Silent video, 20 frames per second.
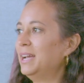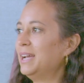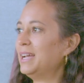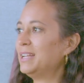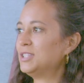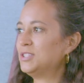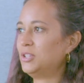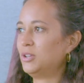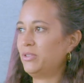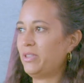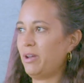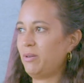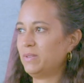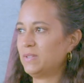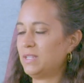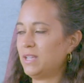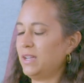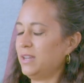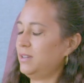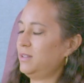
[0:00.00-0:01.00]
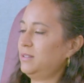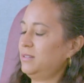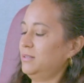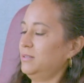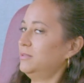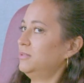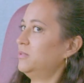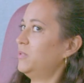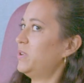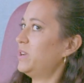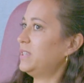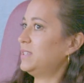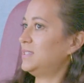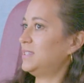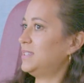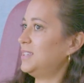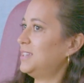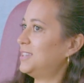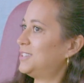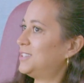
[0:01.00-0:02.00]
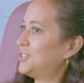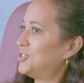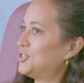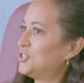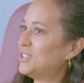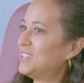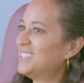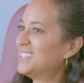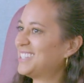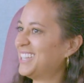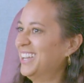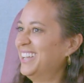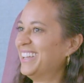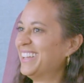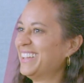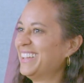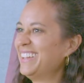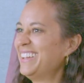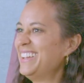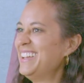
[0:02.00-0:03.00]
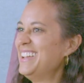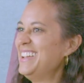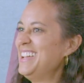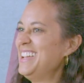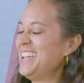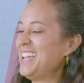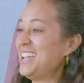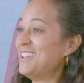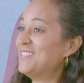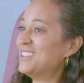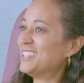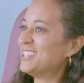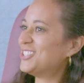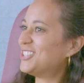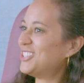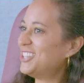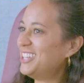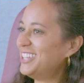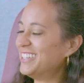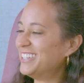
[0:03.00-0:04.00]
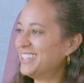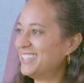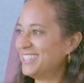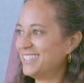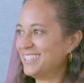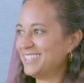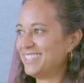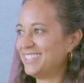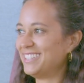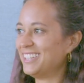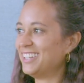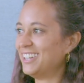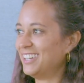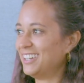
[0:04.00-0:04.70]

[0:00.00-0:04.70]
And so that was like, what is this? Even she is